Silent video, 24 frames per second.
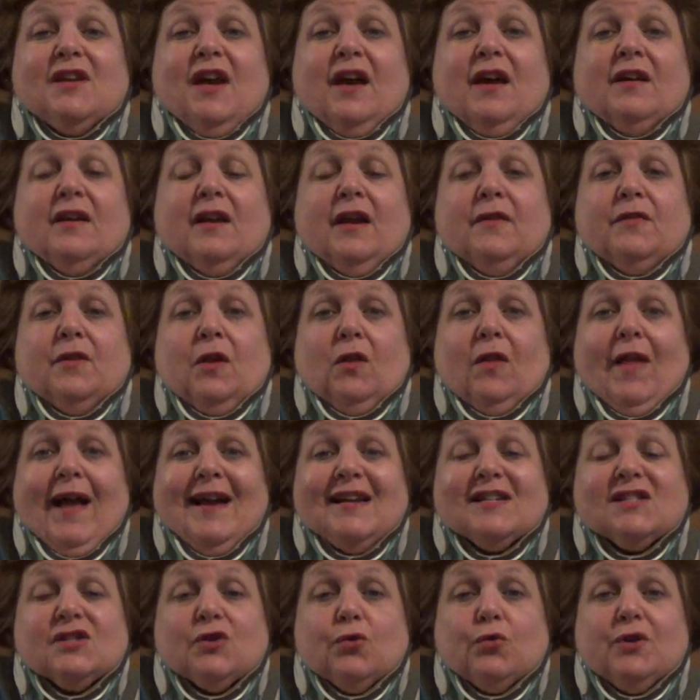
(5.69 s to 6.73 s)
done in the
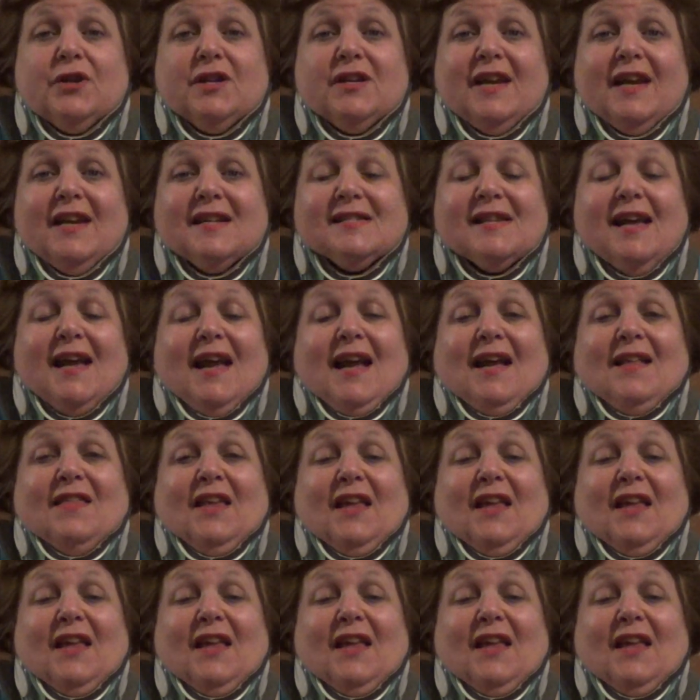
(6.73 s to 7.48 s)
last 30 days